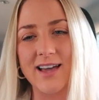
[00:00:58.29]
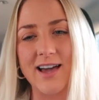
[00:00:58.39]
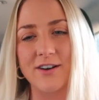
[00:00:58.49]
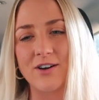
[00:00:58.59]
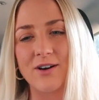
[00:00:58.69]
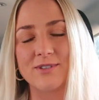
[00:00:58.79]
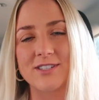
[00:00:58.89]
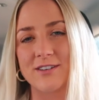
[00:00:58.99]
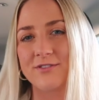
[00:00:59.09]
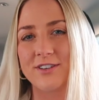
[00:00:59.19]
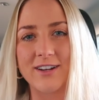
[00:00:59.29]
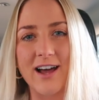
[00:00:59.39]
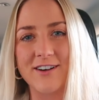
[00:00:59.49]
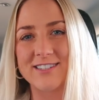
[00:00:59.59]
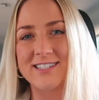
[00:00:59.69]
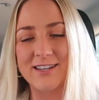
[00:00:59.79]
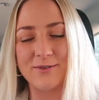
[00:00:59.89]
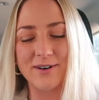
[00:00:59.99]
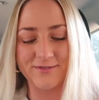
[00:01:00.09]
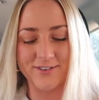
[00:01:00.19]
I don't know, I'm just gonna feel it out and see
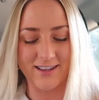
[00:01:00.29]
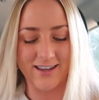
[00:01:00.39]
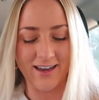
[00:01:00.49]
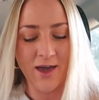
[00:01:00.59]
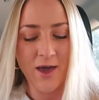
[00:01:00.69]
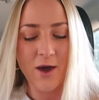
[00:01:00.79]
what I'm feeling